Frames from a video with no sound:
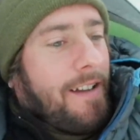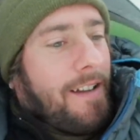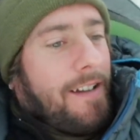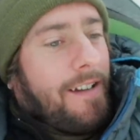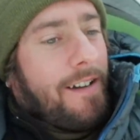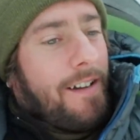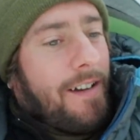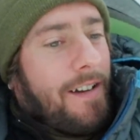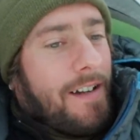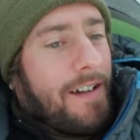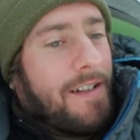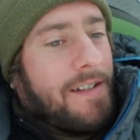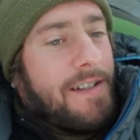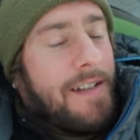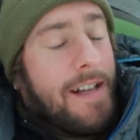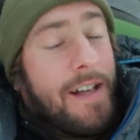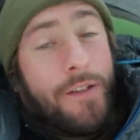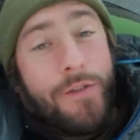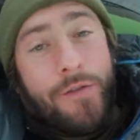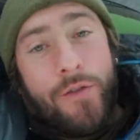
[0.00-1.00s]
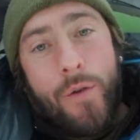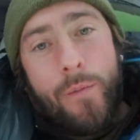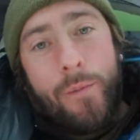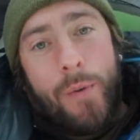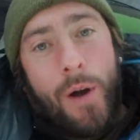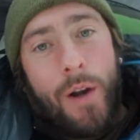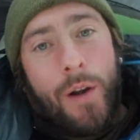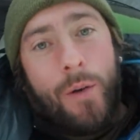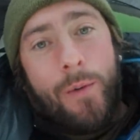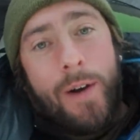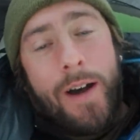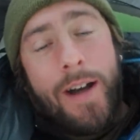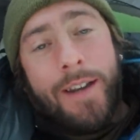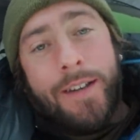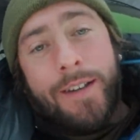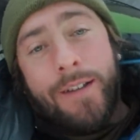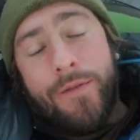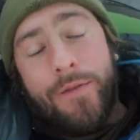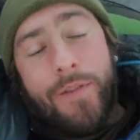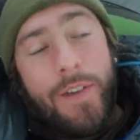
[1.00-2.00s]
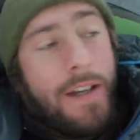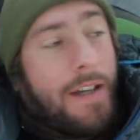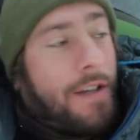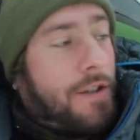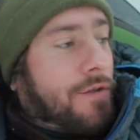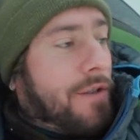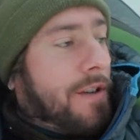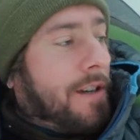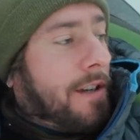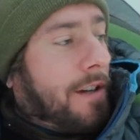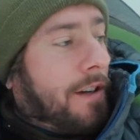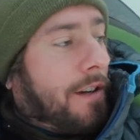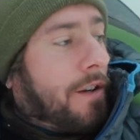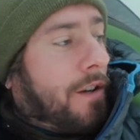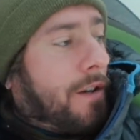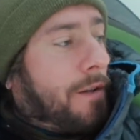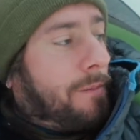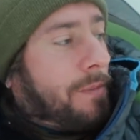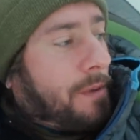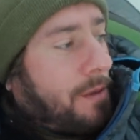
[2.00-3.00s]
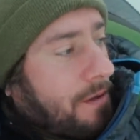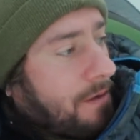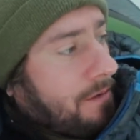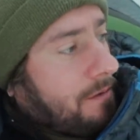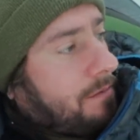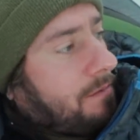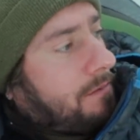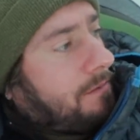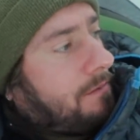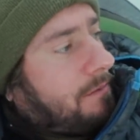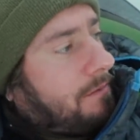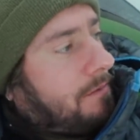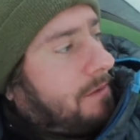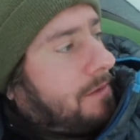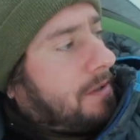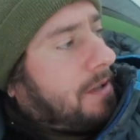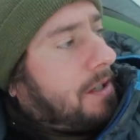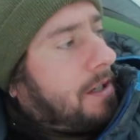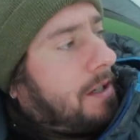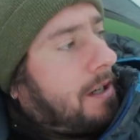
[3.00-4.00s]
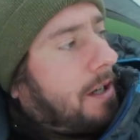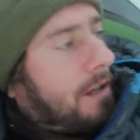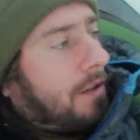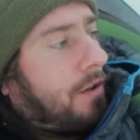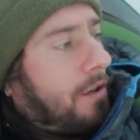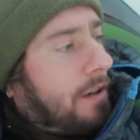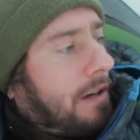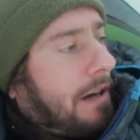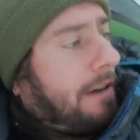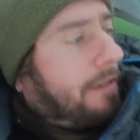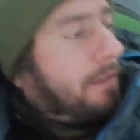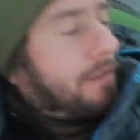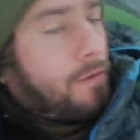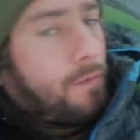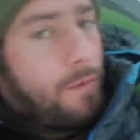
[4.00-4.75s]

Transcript: Oh, sail through a bottle of wine. I didn't think I'd drink it all, but I got carried